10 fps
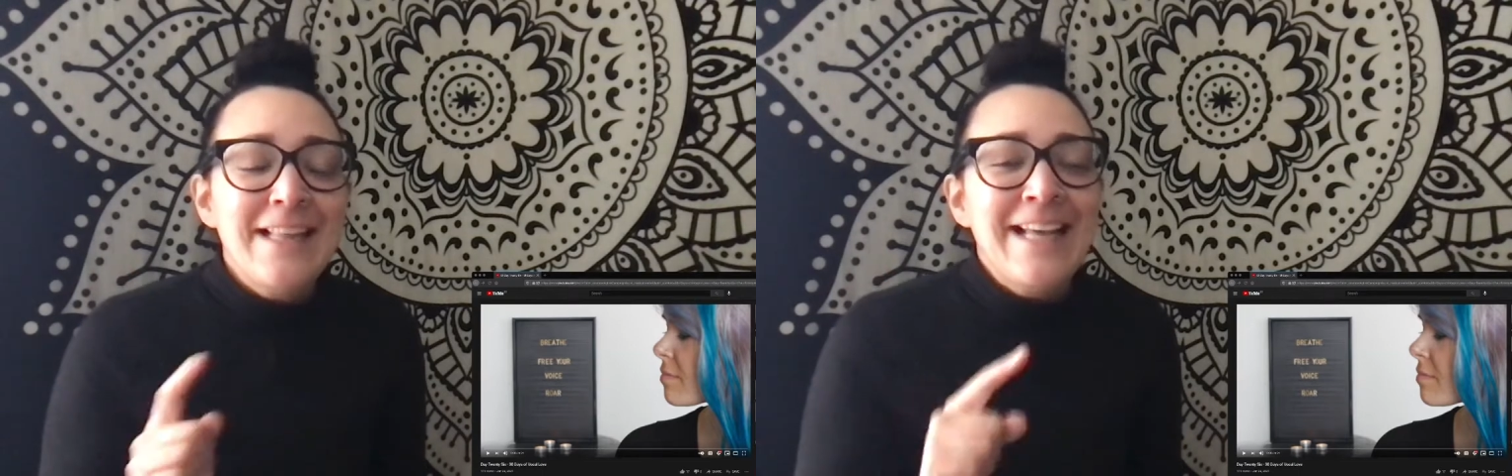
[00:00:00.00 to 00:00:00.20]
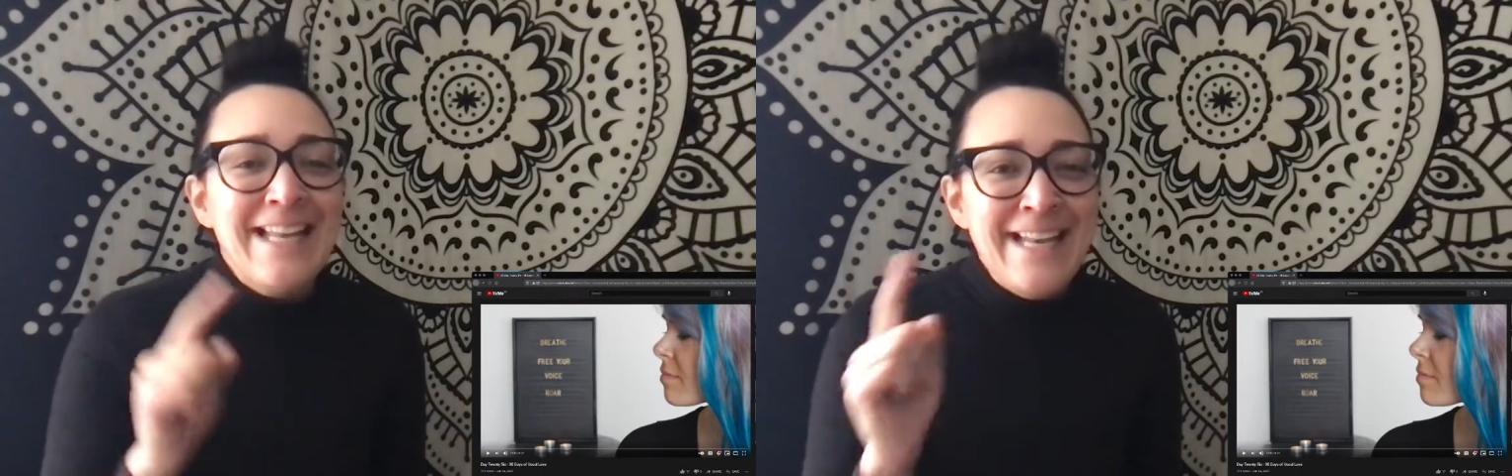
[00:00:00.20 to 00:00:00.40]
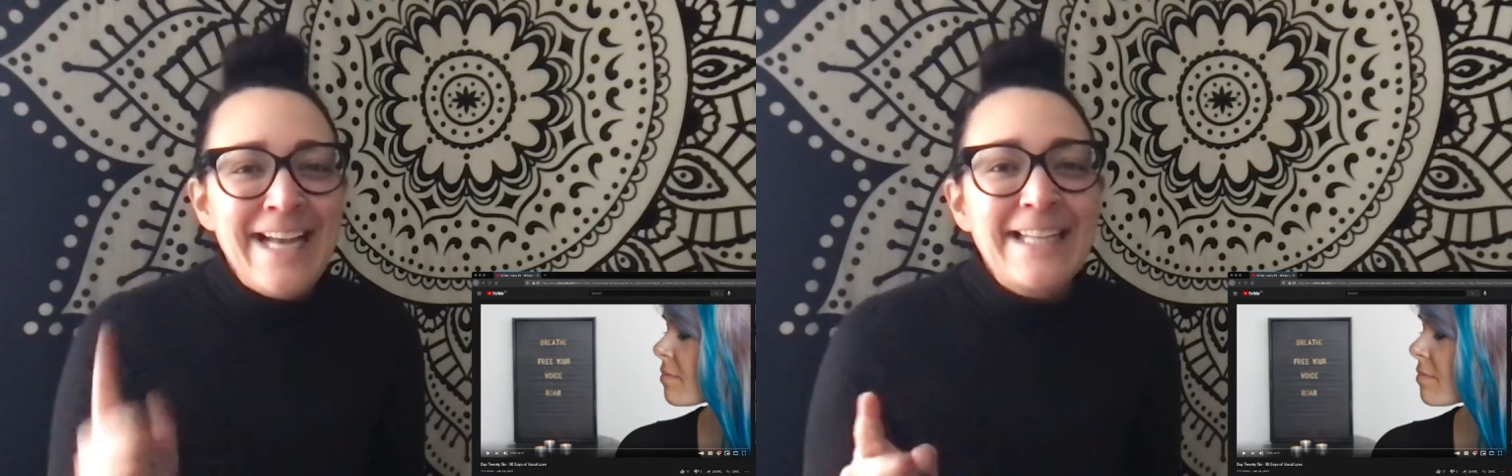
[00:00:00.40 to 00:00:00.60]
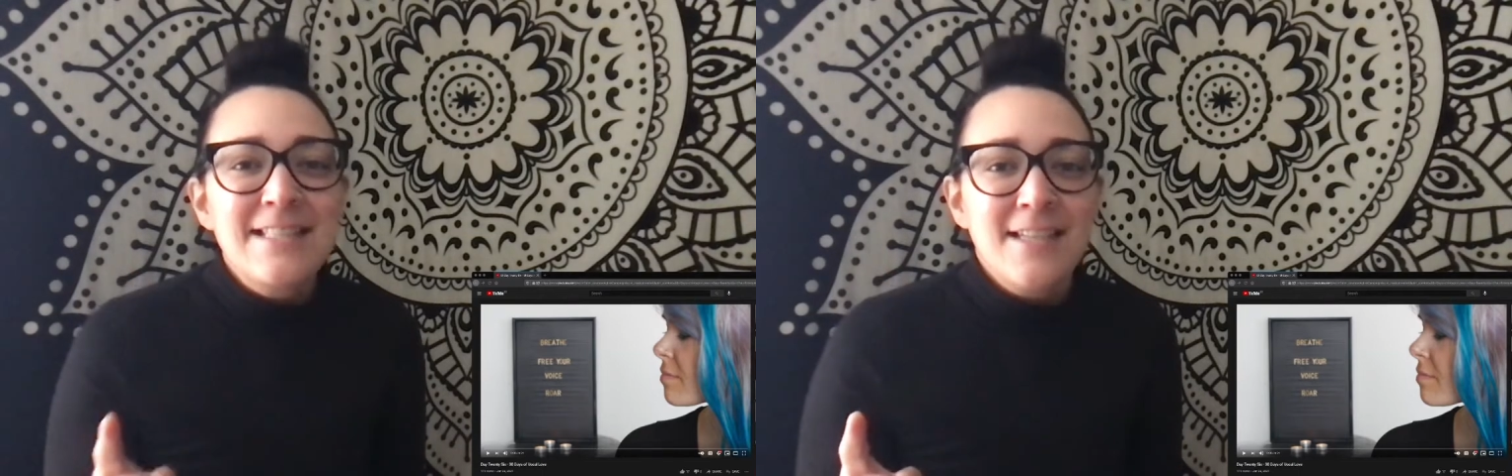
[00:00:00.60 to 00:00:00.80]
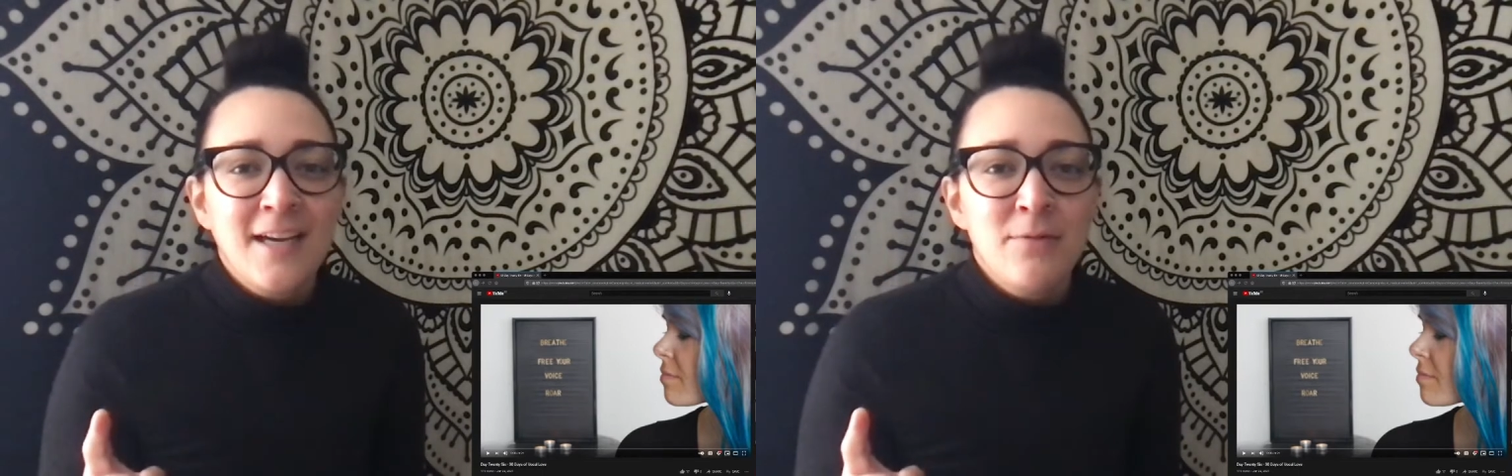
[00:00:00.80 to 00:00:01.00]
that
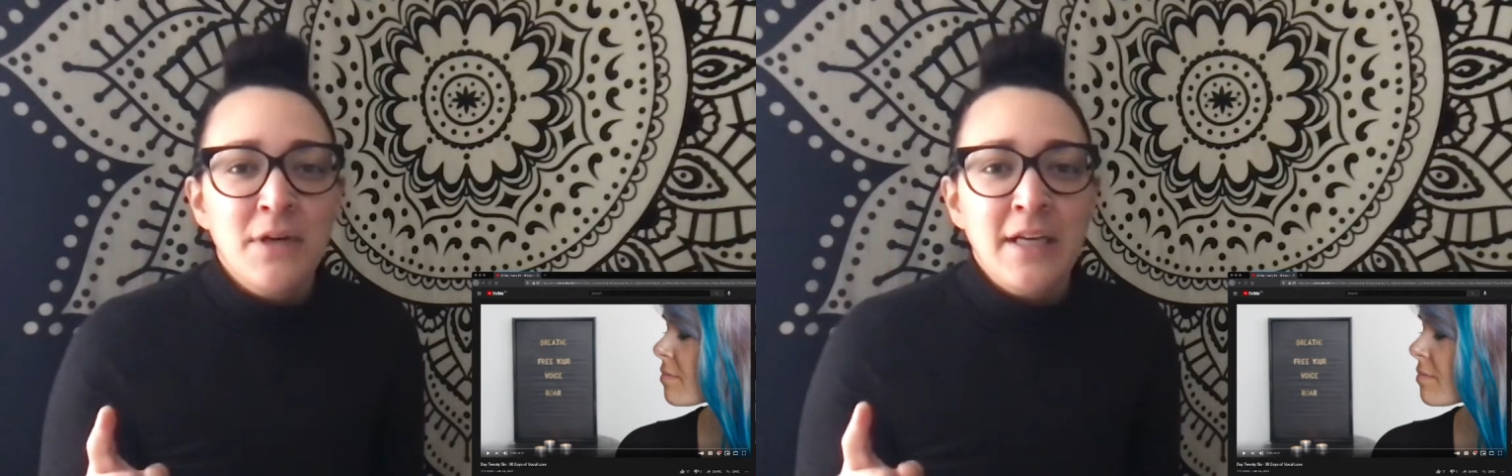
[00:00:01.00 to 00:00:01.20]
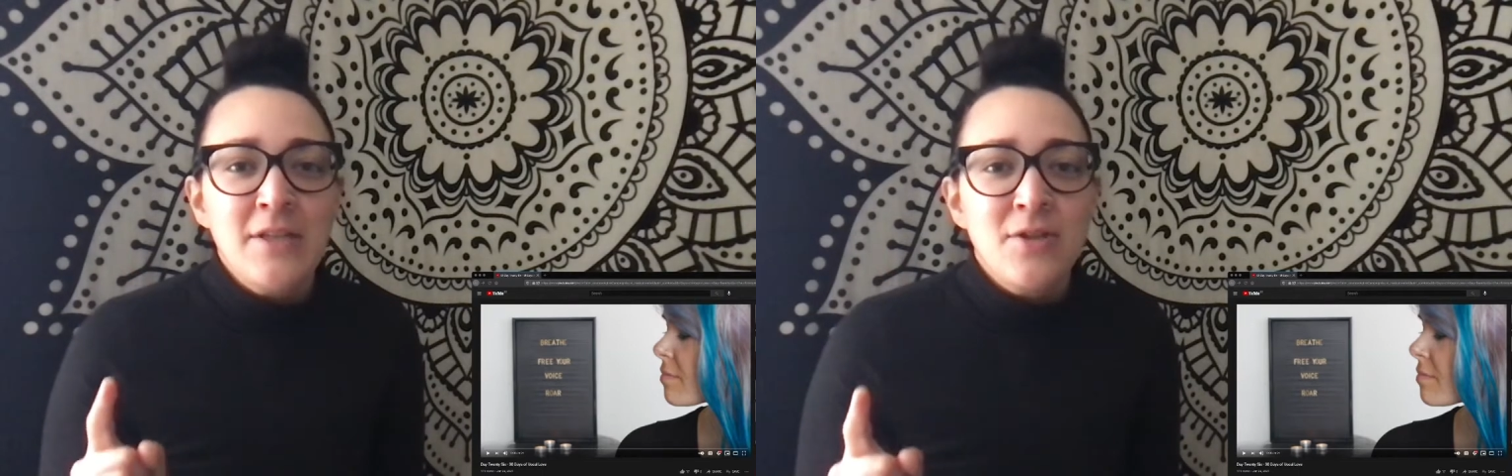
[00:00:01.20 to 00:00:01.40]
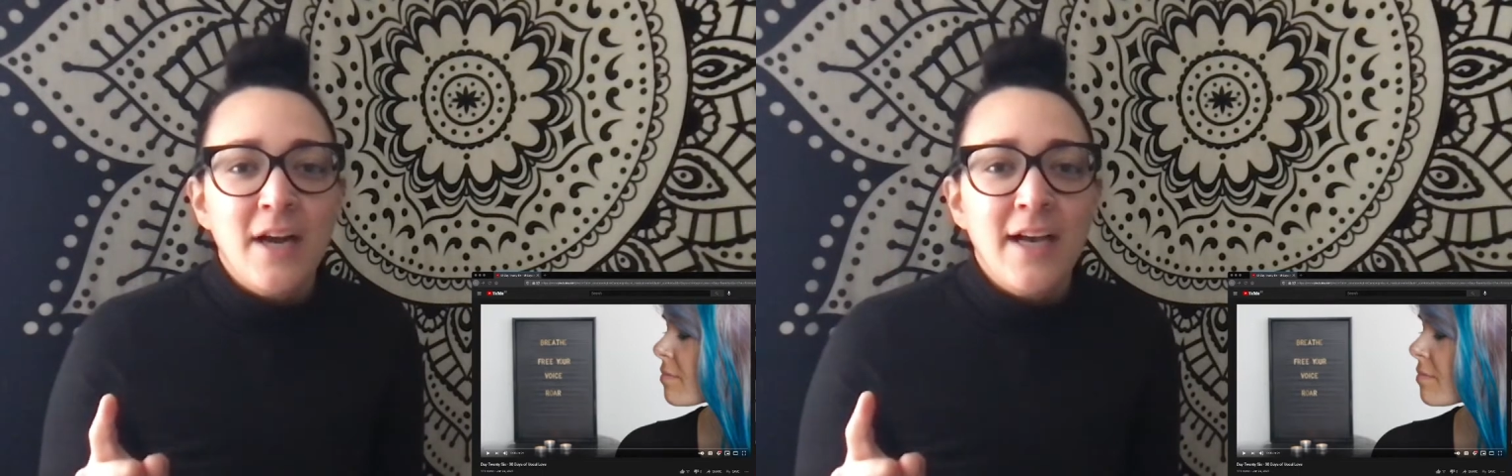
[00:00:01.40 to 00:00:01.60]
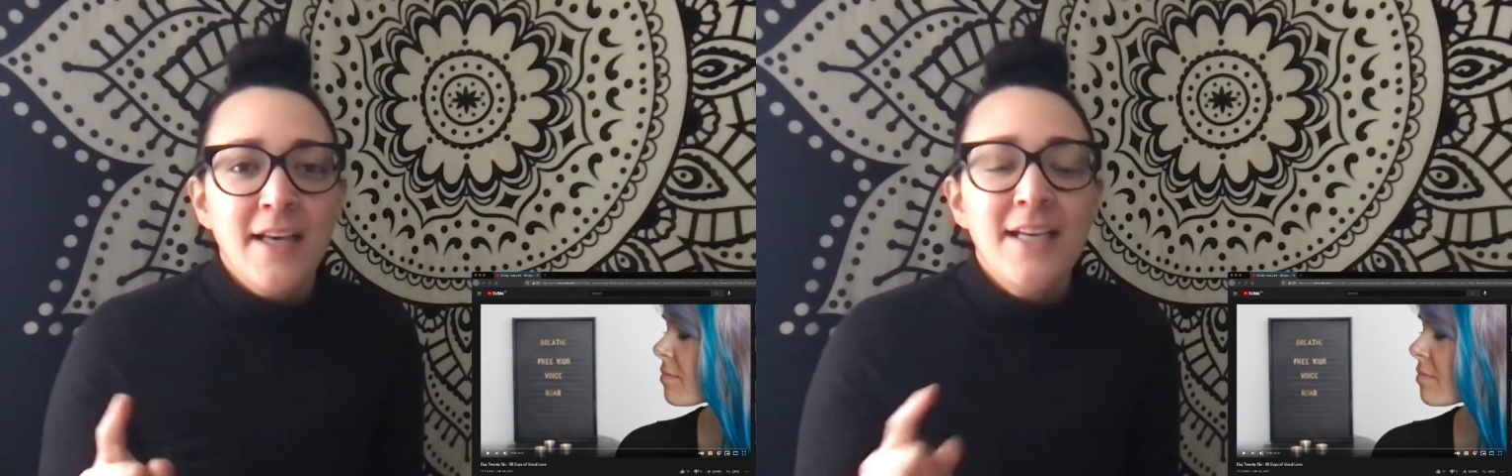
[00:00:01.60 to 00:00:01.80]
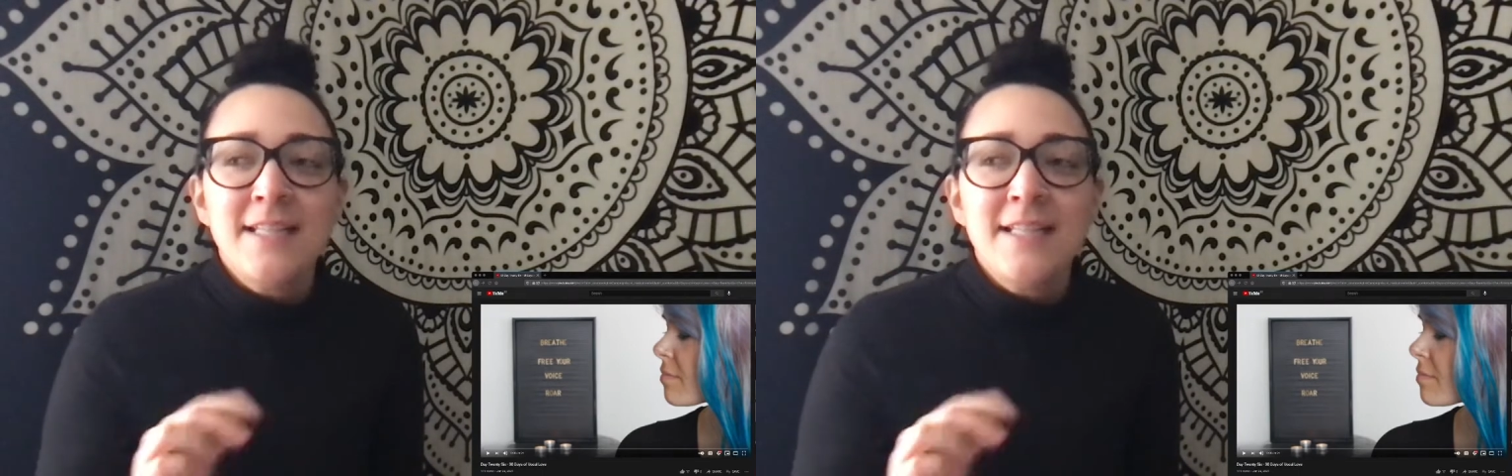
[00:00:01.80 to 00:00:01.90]
next time when I try,